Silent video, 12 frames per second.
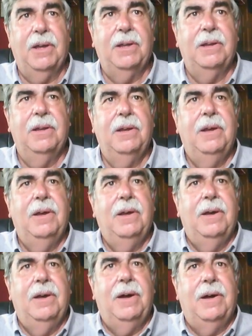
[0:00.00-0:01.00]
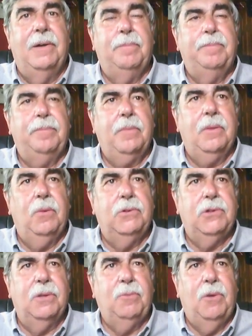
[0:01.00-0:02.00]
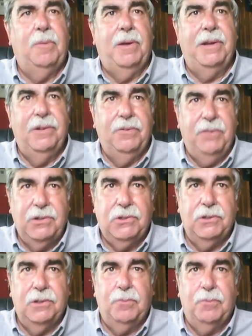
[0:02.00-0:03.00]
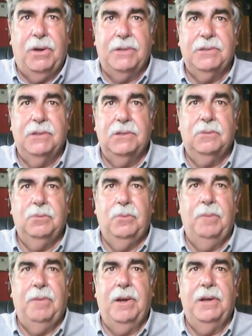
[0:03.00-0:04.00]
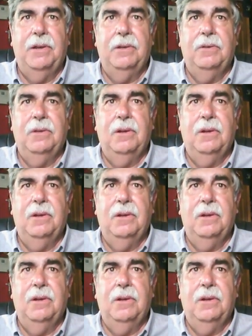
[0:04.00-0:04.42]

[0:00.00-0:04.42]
that. Um, we'll talk more about innovation, the process whereby